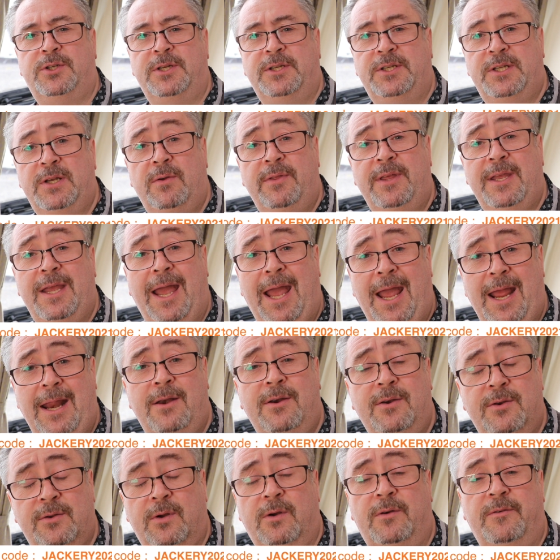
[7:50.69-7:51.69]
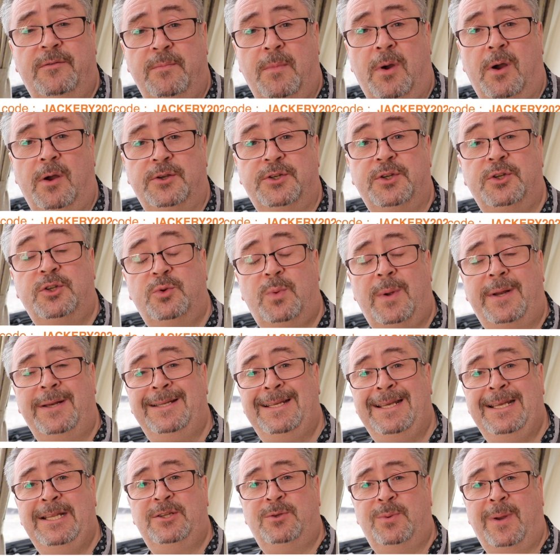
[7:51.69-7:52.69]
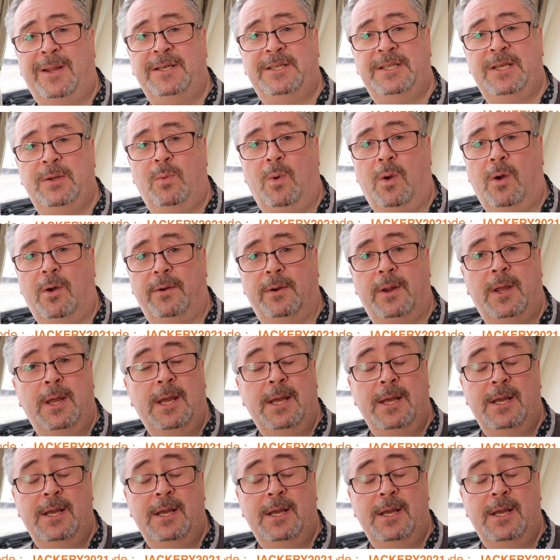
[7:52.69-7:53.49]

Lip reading: until the end of March 2021.